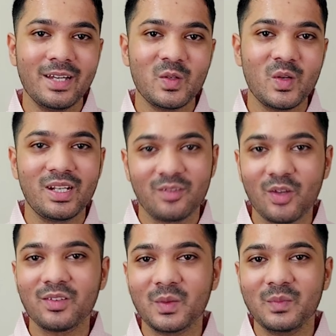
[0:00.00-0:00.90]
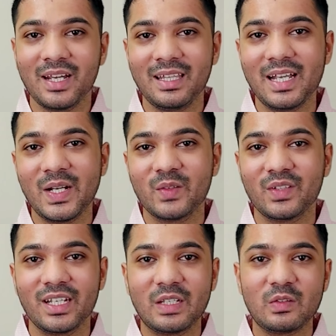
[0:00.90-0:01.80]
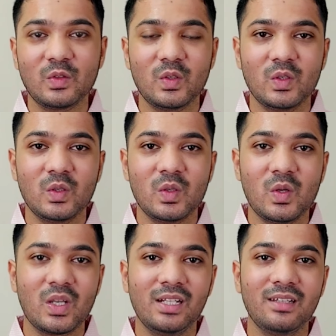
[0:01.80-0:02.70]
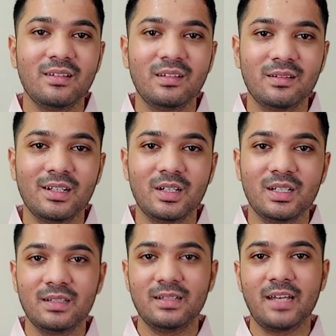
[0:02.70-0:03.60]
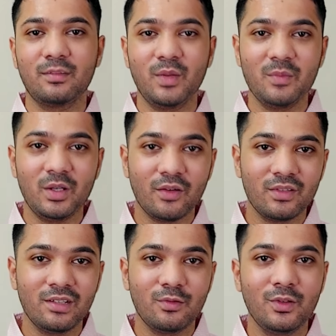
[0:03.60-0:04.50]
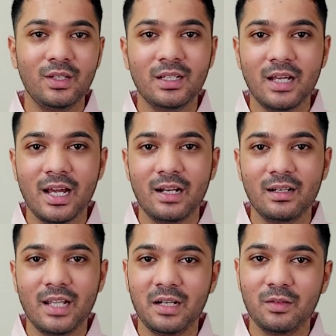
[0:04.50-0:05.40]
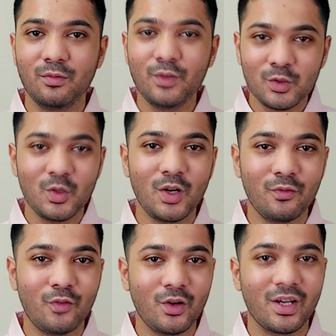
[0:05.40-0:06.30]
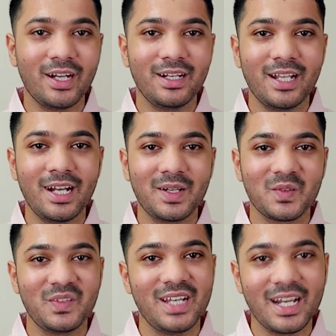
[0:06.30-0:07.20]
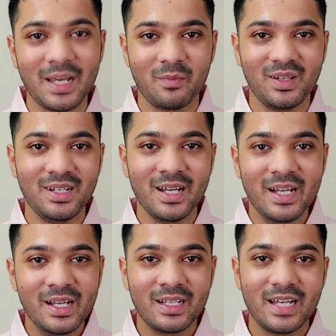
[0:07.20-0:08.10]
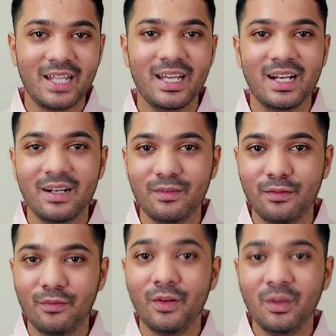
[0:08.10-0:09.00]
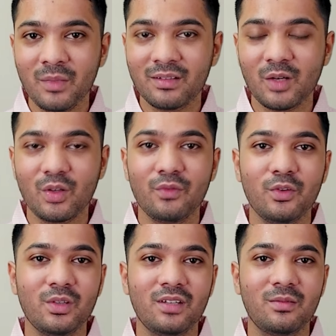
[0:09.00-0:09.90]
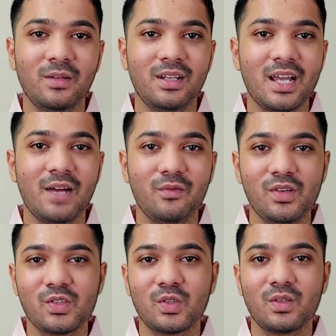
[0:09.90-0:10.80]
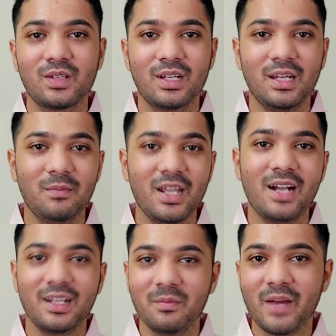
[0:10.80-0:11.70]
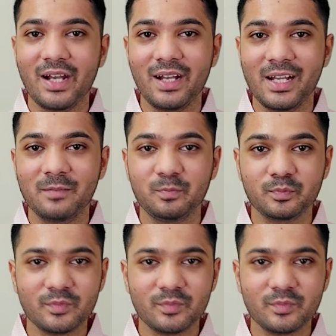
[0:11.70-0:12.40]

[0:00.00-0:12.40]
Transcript: you know it's awesome at the end of the day so overall this is the experiment of this week and that we should not forget that we are happy yeah there are we'll miss out on few things but yeah we should keep that in mind and